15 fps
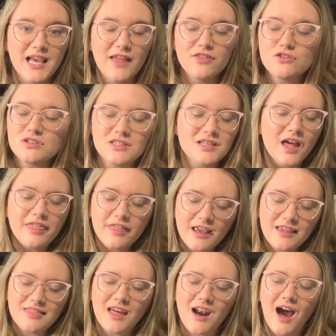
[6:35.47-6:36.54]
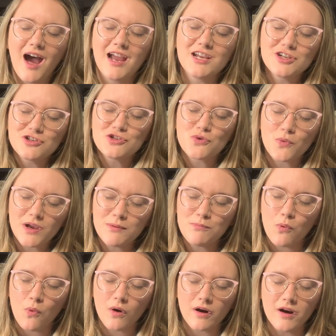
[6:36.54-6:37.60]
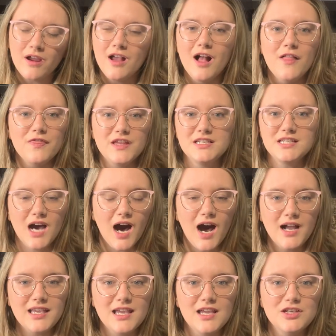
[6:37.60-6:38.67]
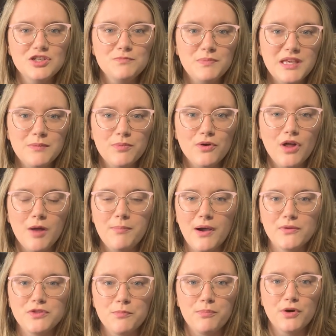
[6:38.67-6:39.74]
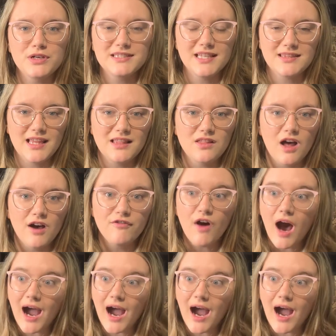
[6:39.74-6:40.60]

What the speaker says: And there's nothing that I enjoy more than talking to people about the books that they love.